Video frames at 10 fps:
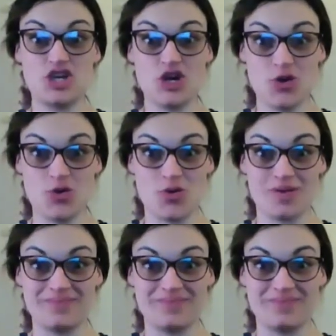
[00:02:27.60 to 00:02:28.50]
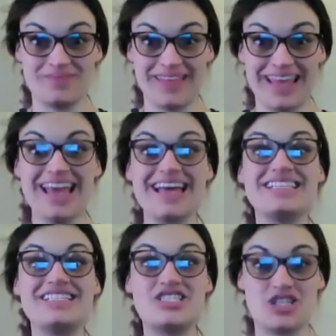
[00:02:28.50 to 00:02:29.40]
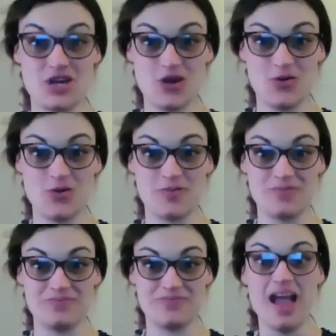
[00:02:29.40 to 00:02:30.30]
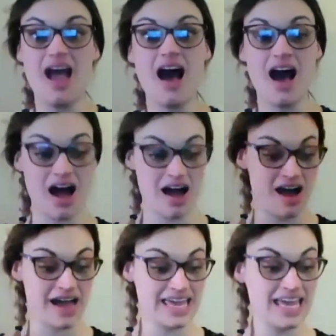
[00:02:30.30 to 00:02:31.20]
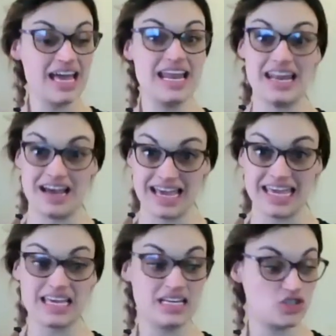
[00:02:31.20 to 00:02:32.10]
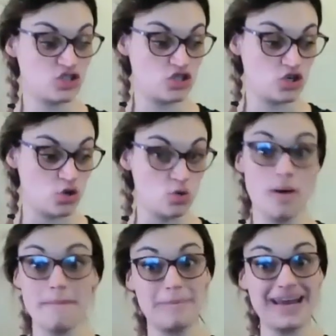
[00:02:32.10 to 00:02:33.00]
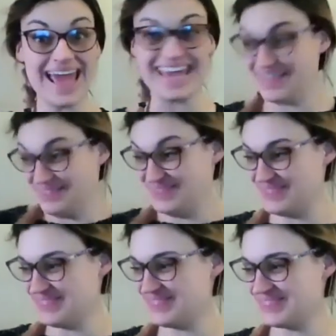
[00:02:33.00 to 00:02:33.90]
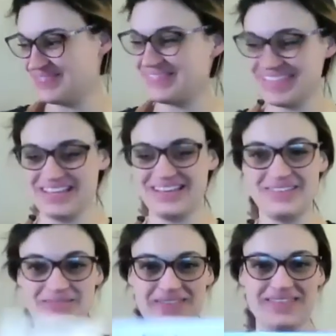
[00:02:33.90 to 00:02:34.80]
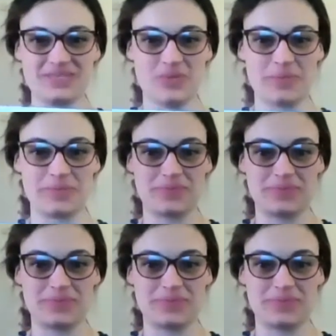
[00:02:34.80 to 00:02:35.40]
To, to. I like to play. Hmm. Cut this one.